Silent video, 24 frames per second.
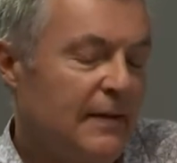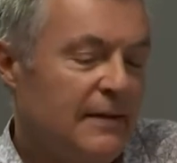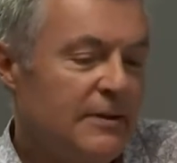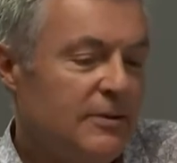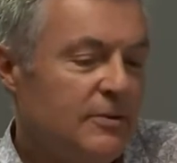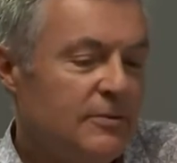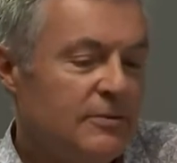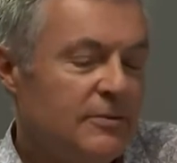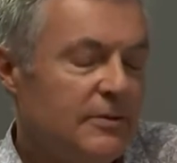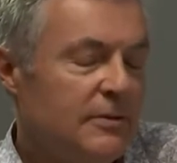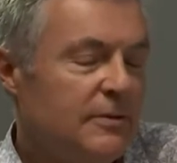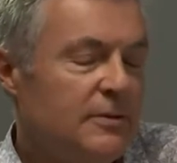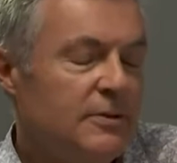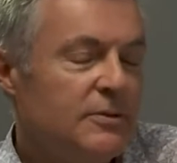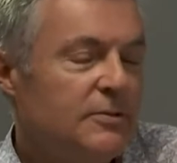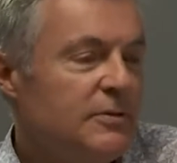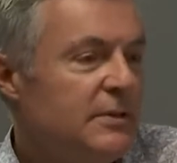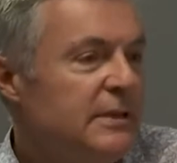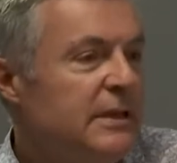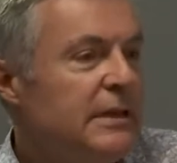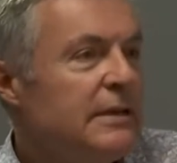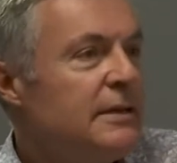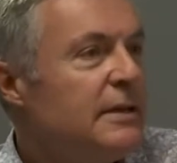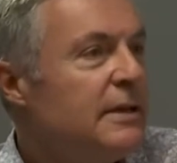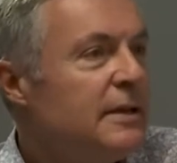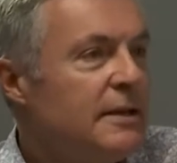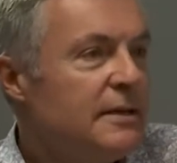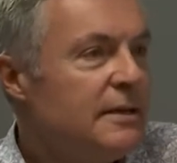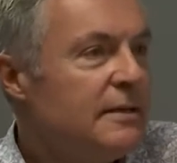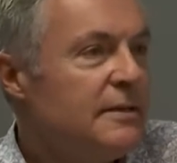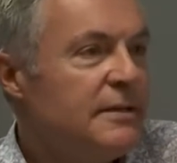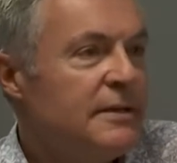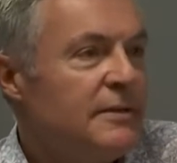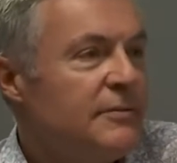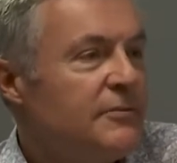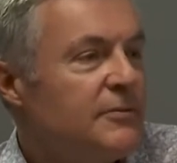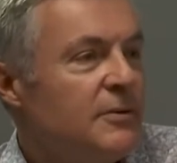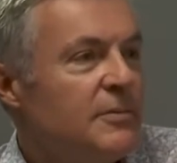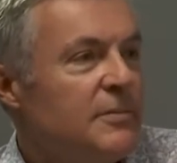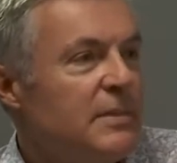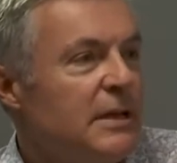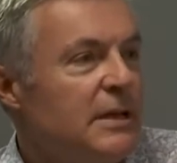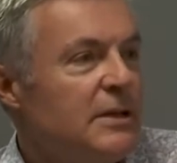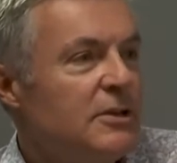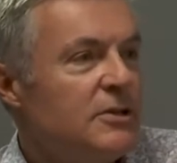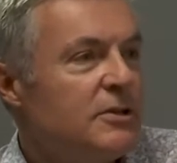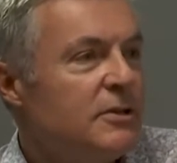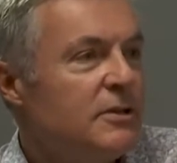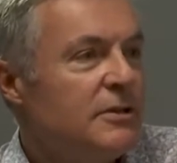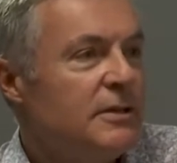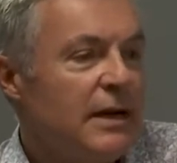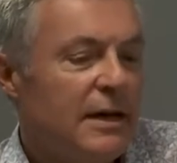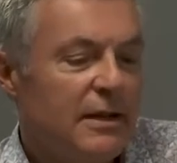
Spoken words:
your DNA is information.